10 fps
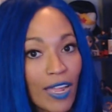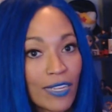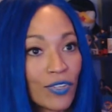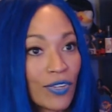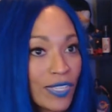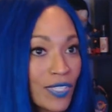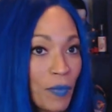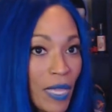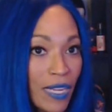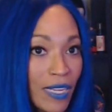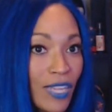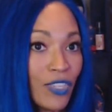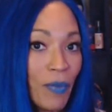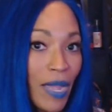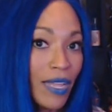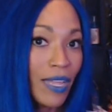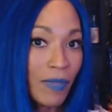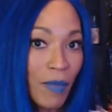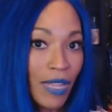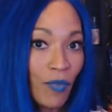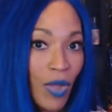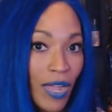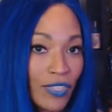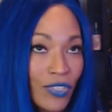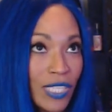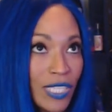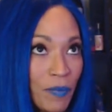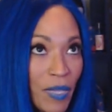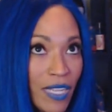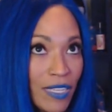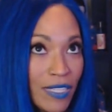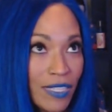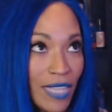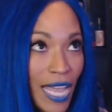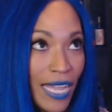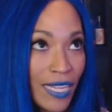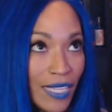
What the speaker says: you're gonna spend and you're buying like a bottle of wine, you're gonna spend like